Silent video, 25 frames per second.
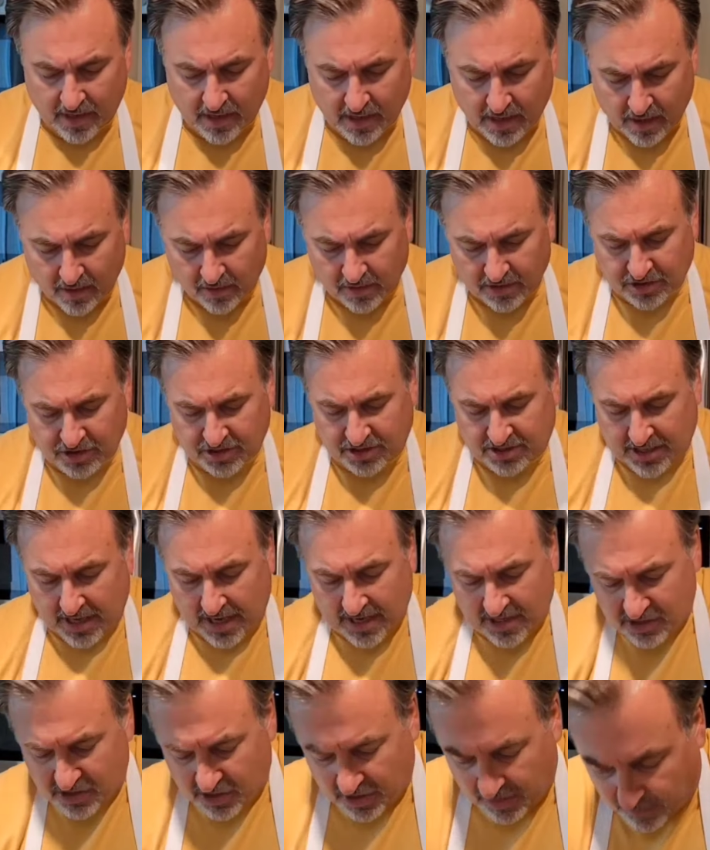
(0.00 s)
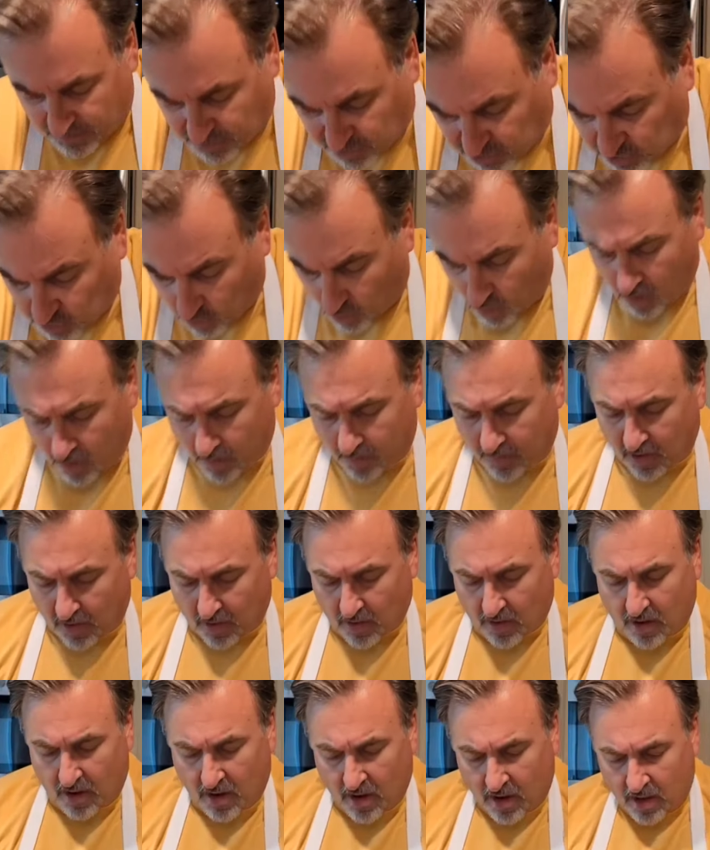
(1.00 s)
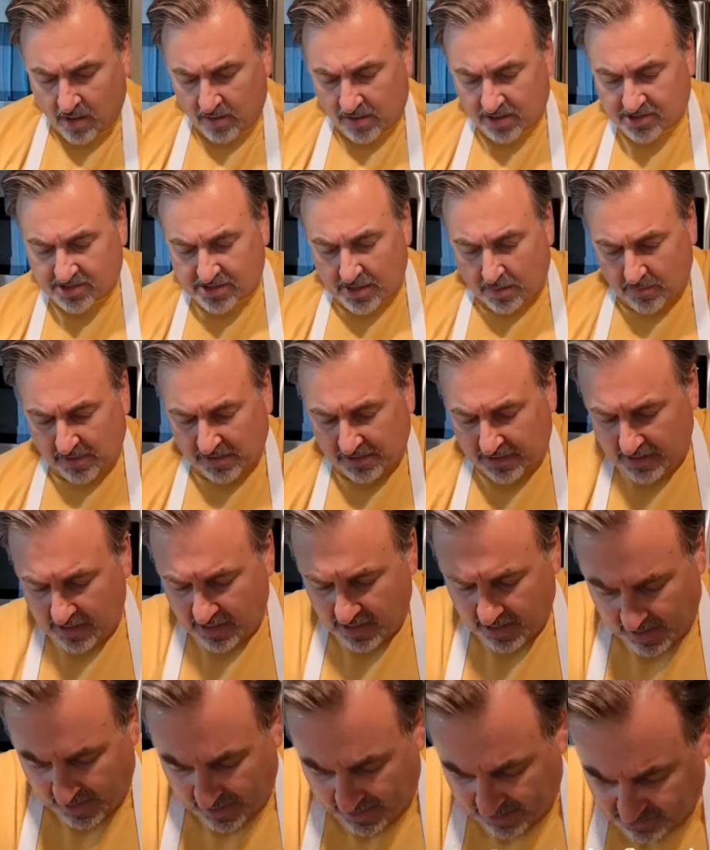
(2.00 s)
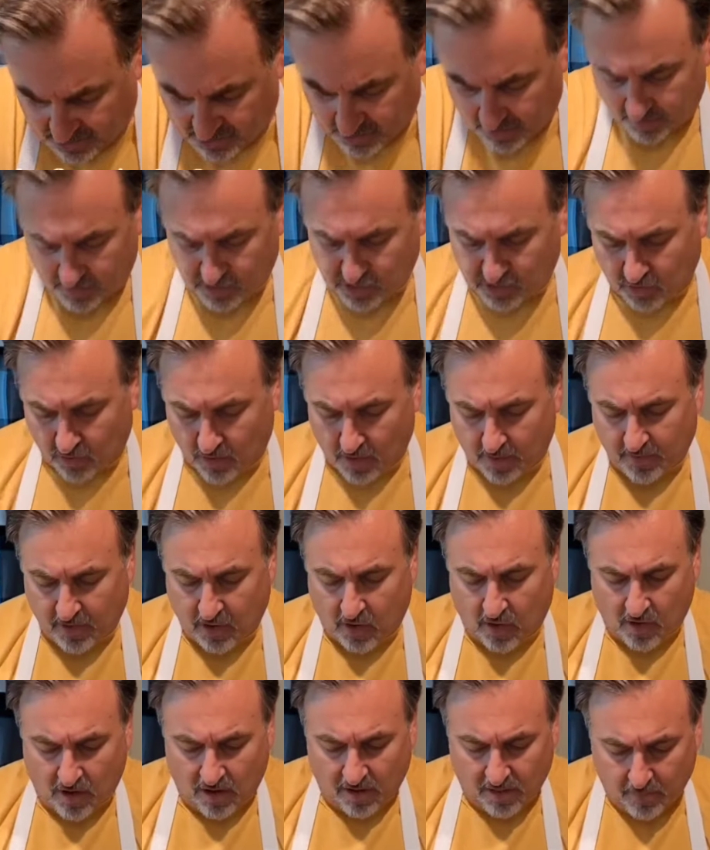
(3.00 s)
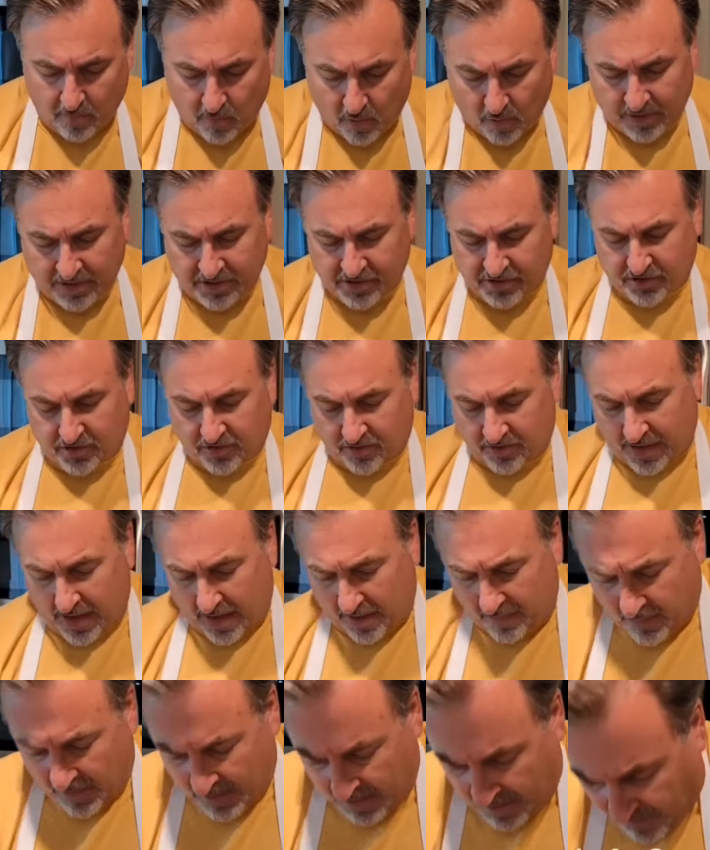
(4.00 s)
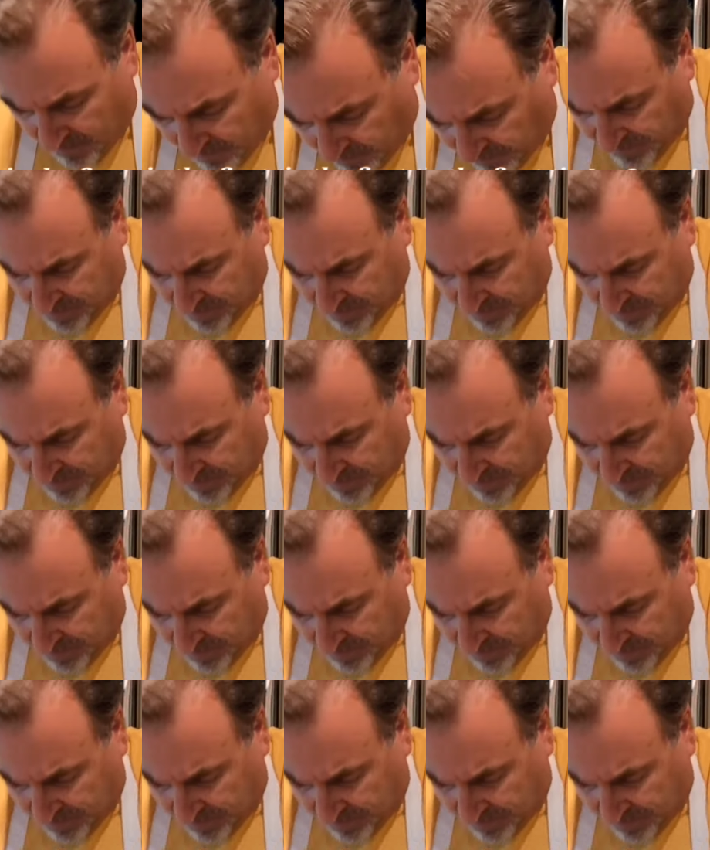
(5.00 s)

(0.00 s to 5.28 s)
in here. It just hasn't absorbed, the semolina hasn't absorbed all the moisture yet.